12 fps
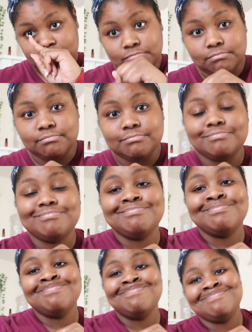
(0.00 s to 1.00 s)

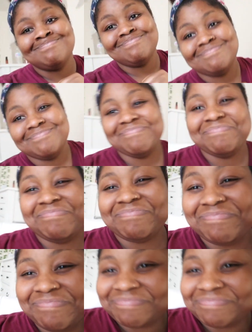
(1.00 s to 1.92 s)
[no speech]